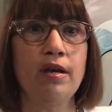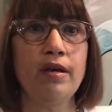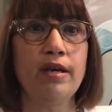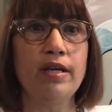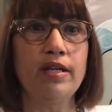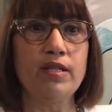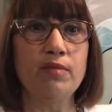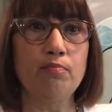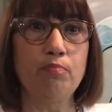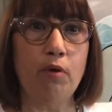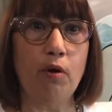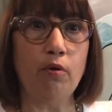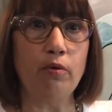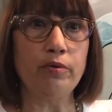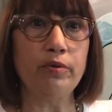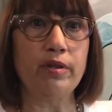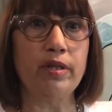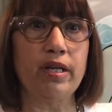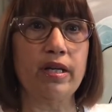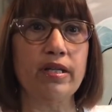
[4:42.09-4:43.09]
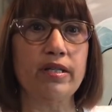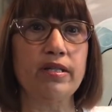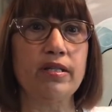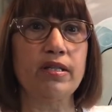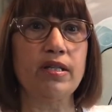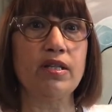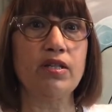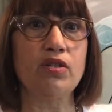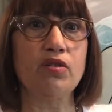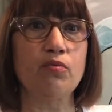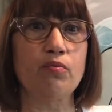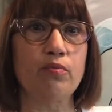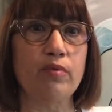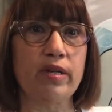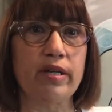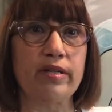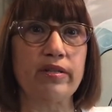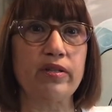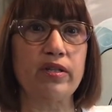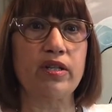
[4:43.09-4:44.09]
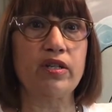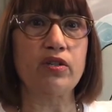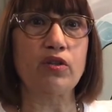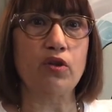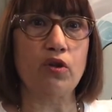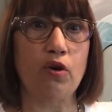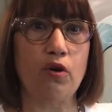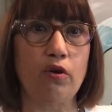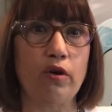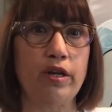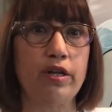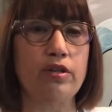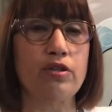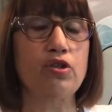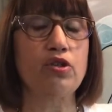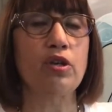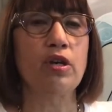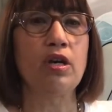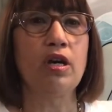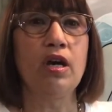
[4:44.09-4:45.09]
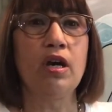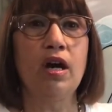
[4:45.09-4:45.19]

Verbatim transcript: his boldness, his risk, his courage,